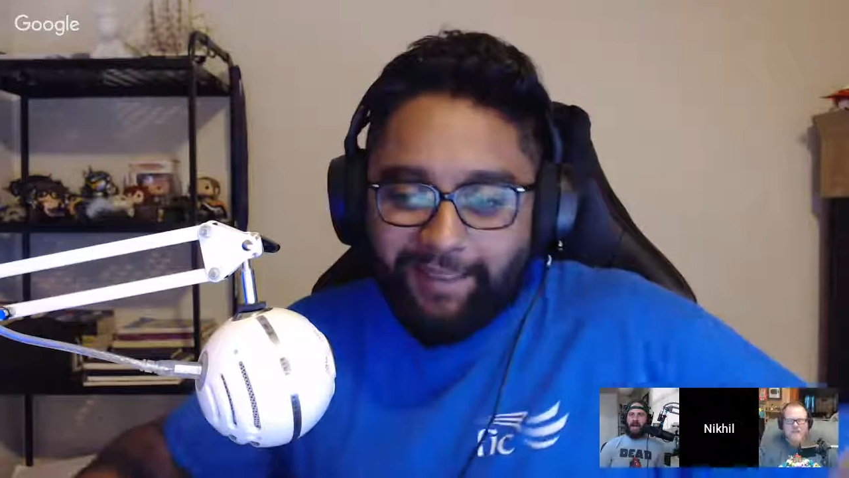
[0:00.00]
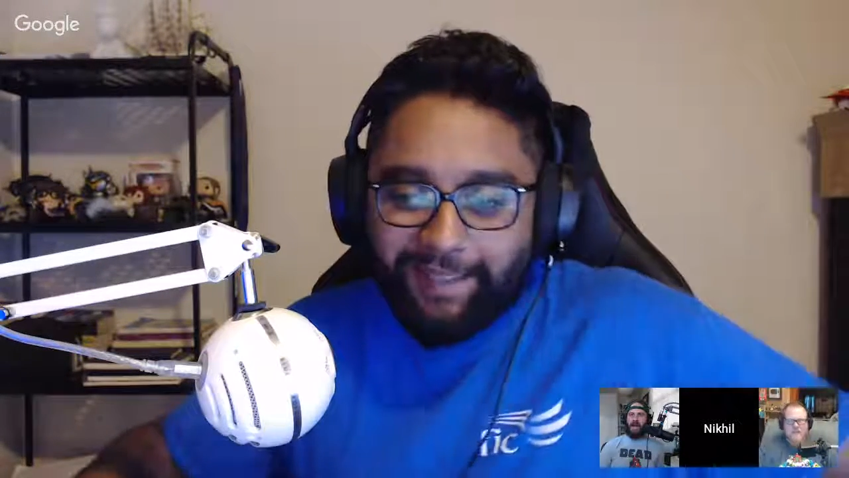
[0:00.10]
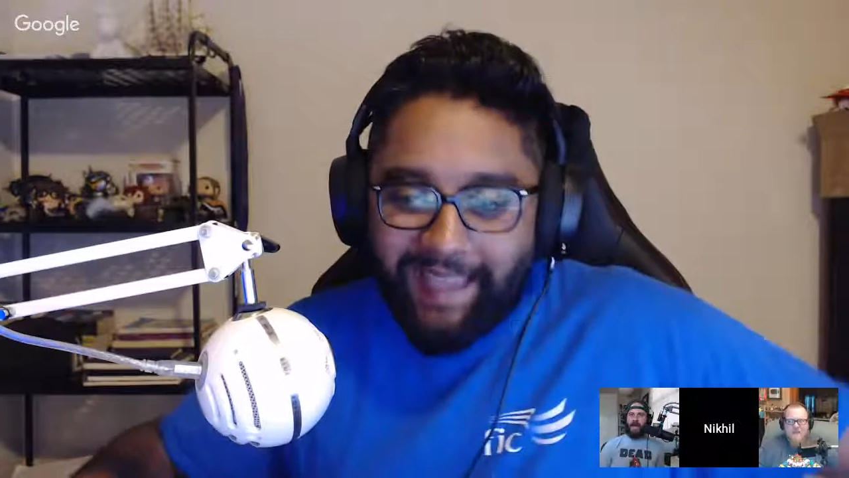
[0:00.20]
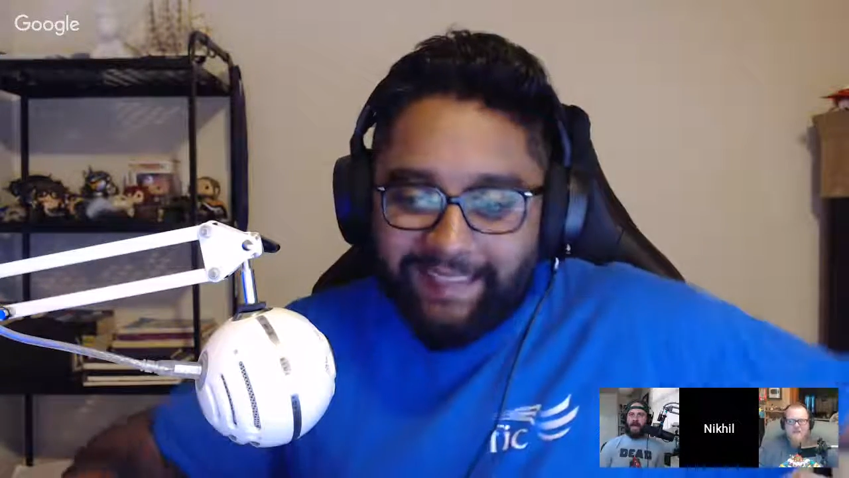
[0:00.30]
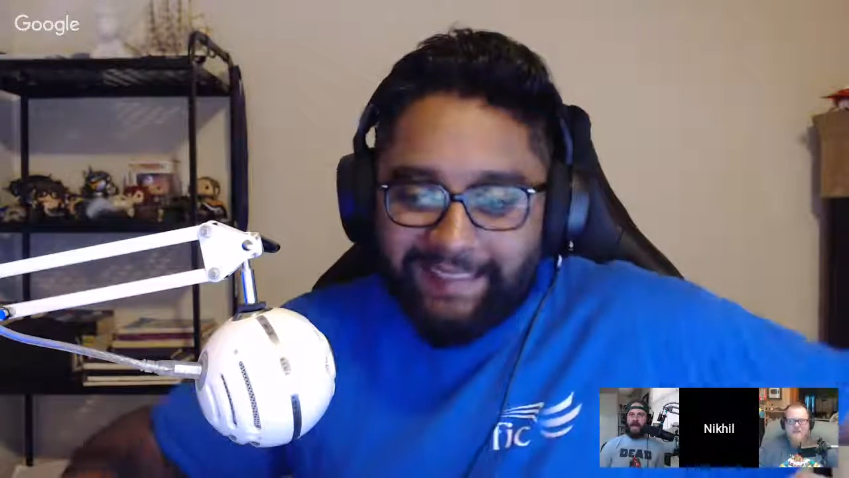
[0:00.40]
the
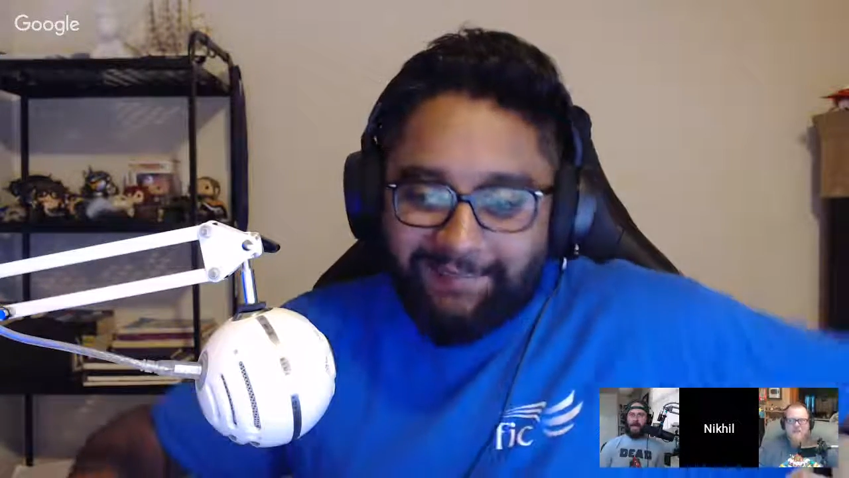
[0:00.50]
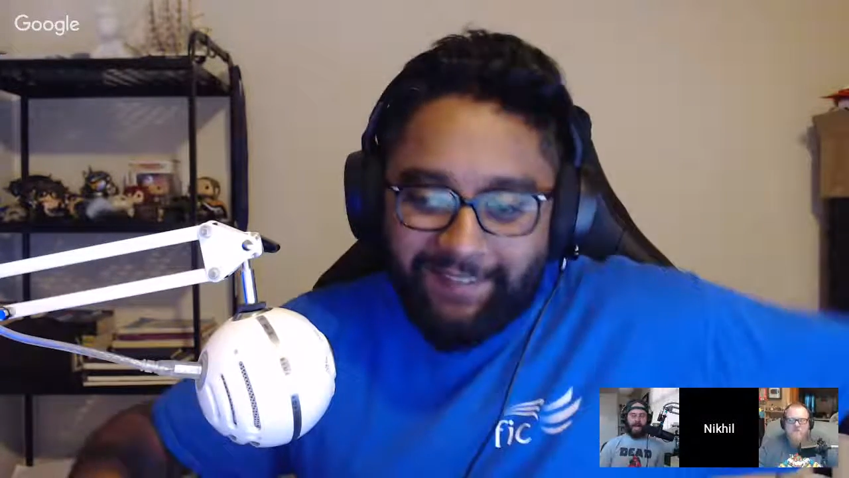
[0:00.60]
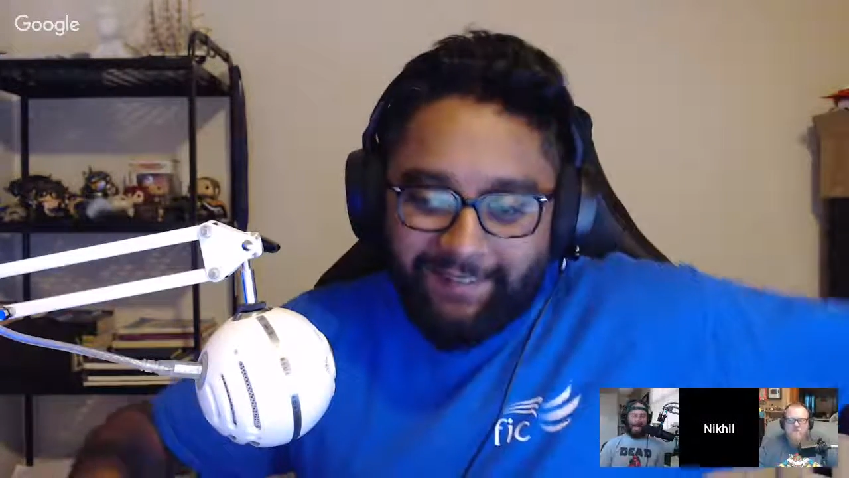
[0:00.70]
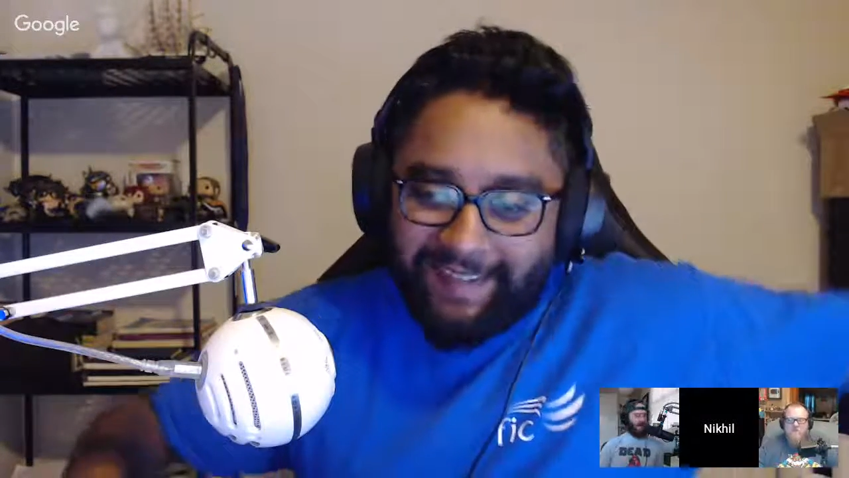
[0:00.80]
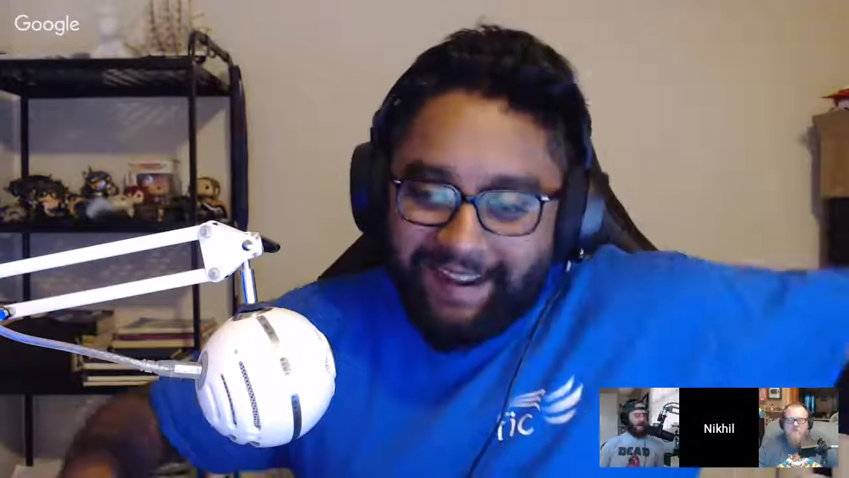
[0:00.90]
last
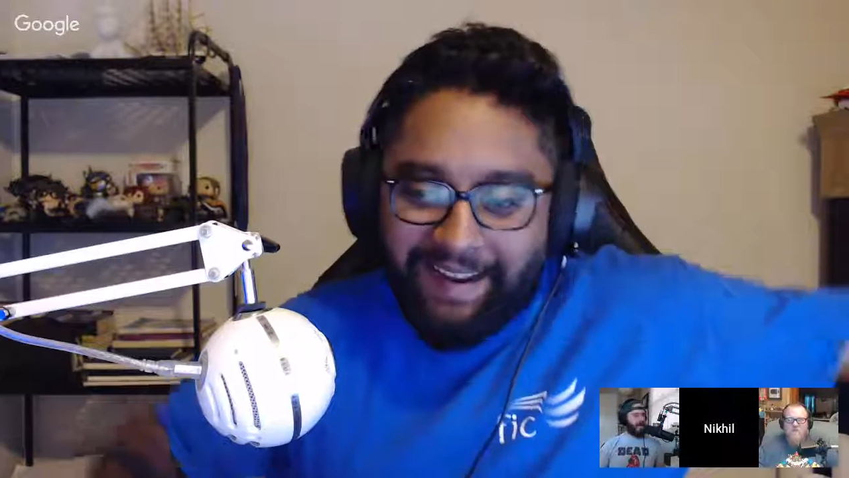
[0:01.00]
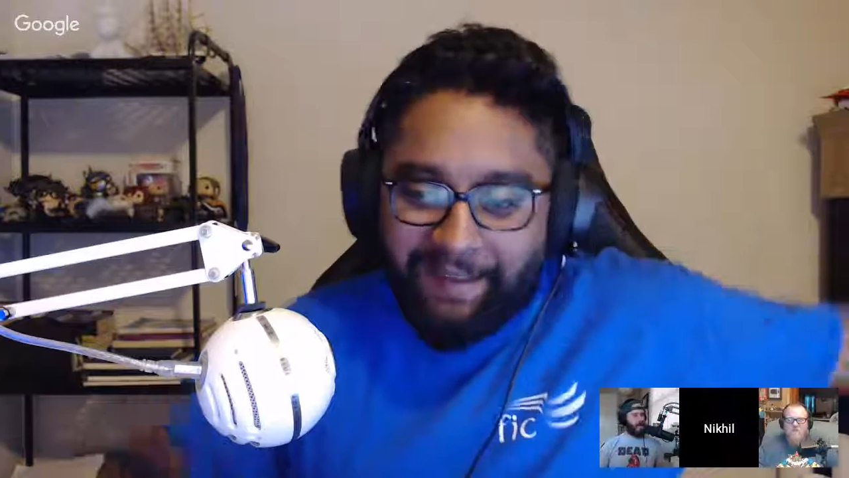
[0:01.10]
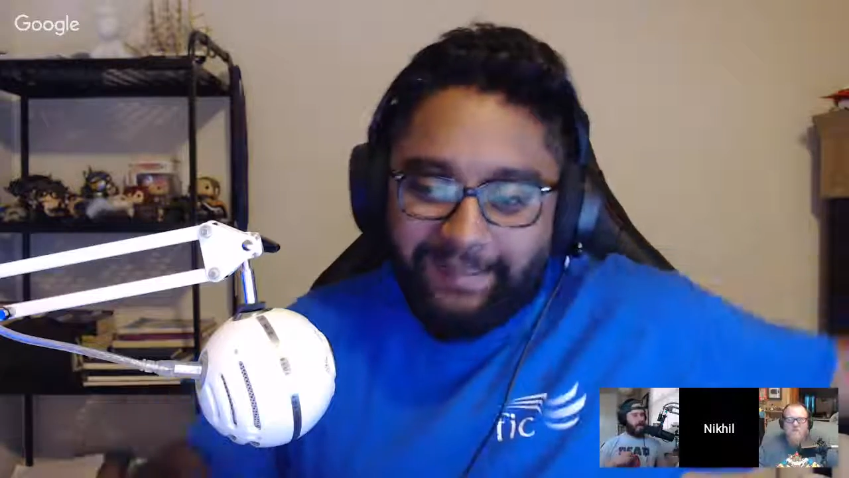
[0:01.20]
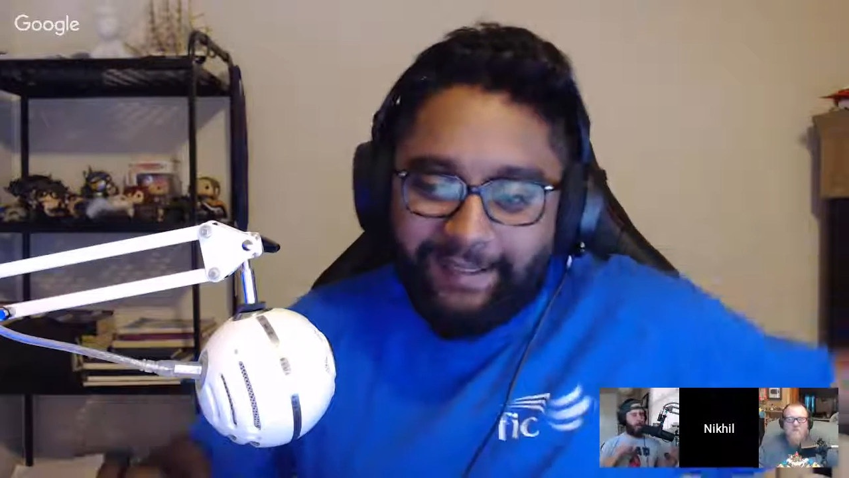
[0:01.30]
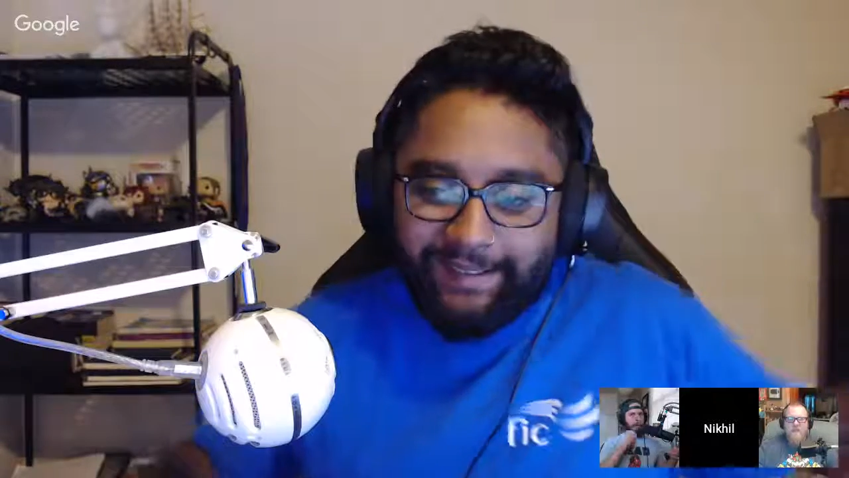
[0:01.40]
59
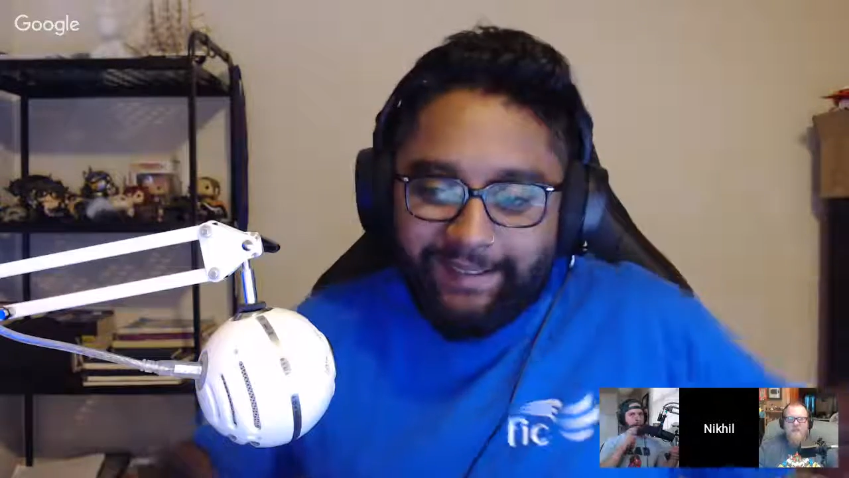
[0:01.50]
episodes.